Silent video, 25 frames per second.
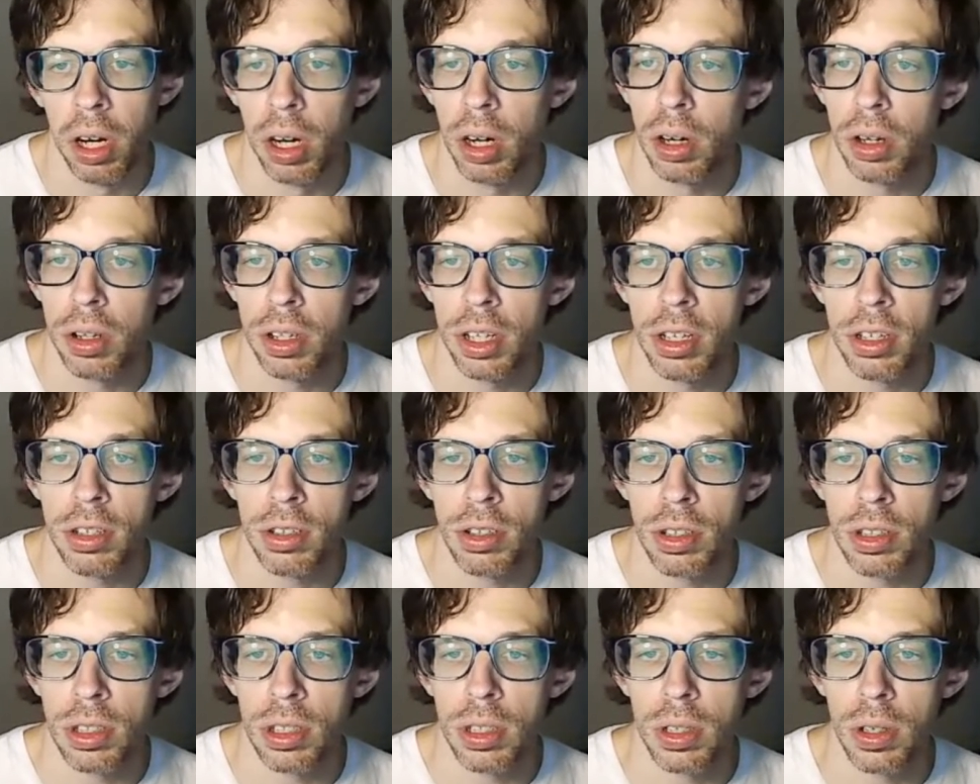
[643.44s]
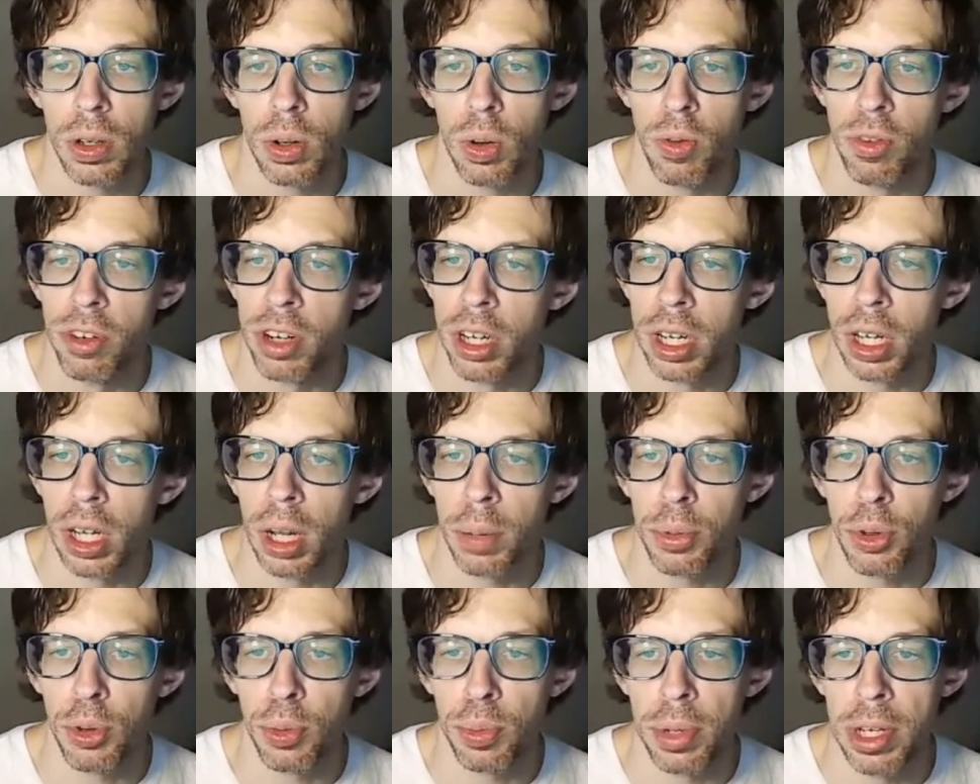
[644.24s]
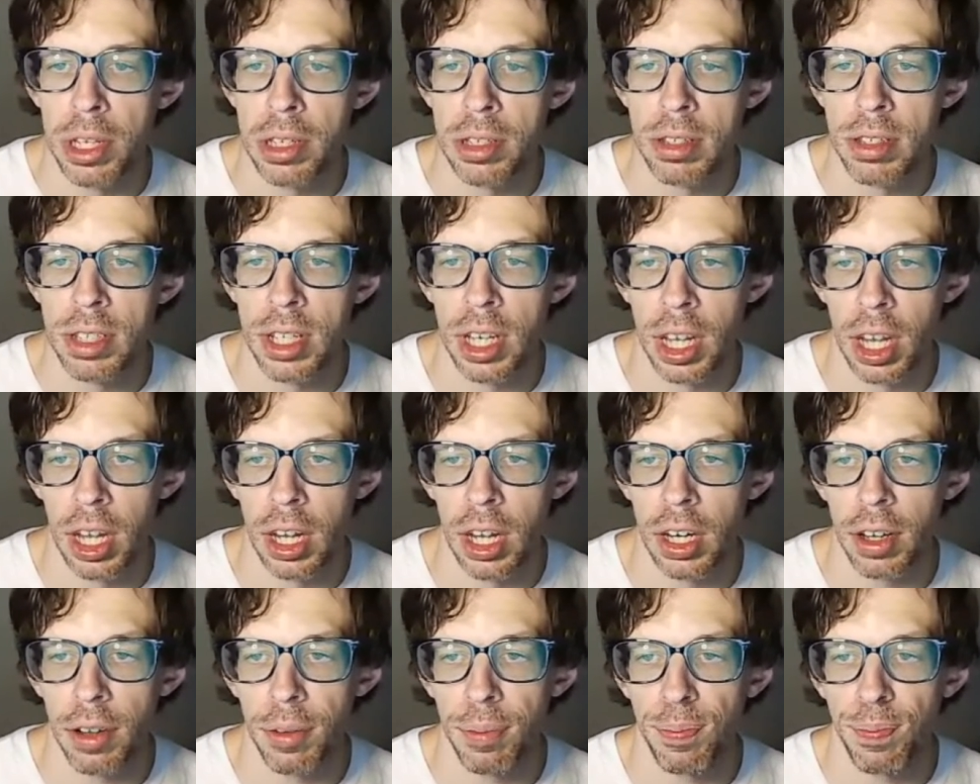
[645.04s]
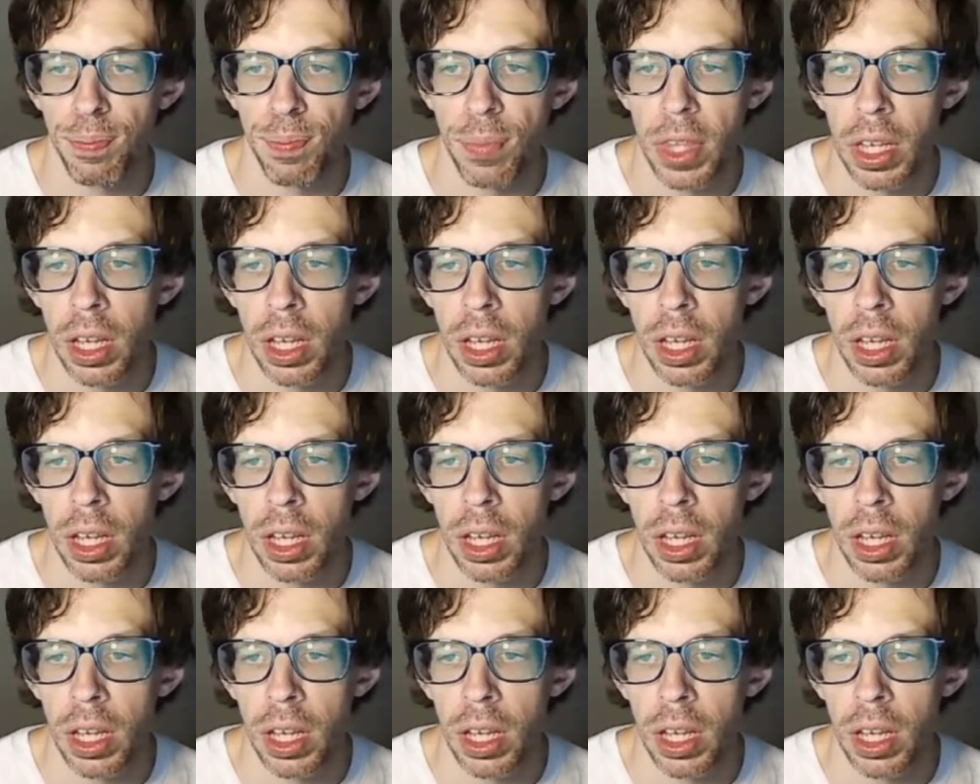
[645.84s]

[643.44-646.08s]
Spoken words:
All this over a couple of pieces of candy.